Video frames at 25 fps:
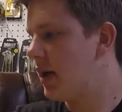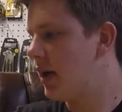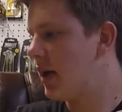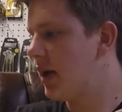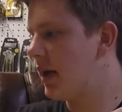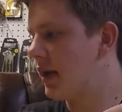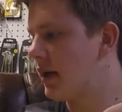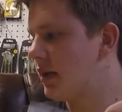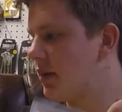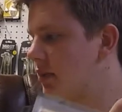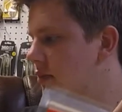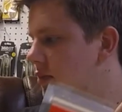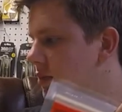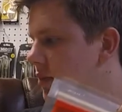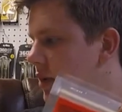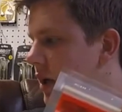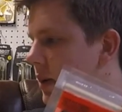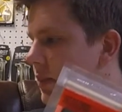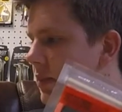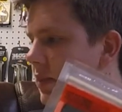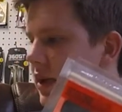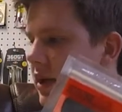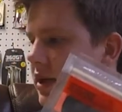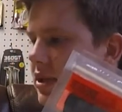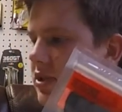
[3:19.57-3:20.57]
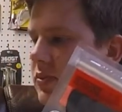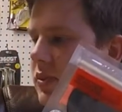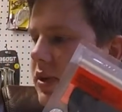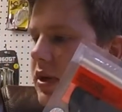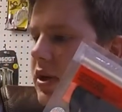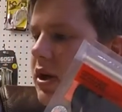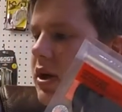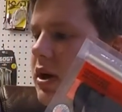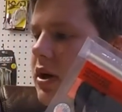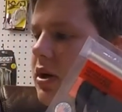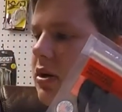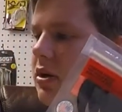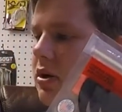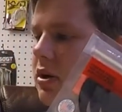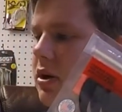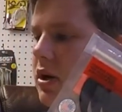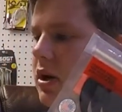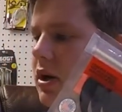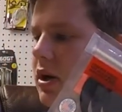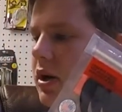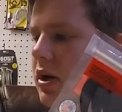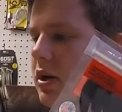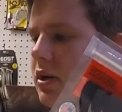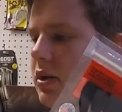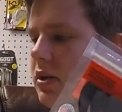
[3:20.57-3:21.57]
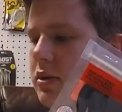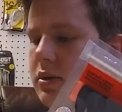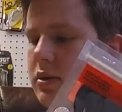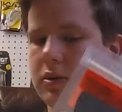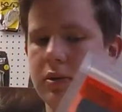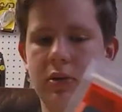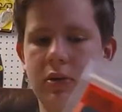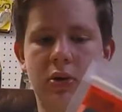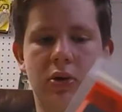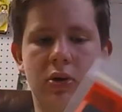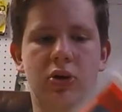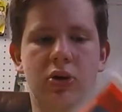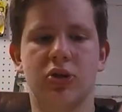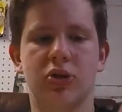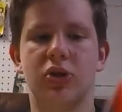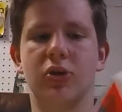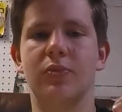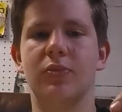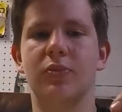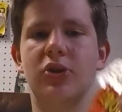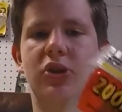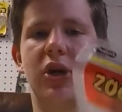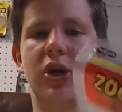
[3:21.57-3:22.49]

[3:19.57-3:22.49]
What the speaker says: And up next we got our Zoom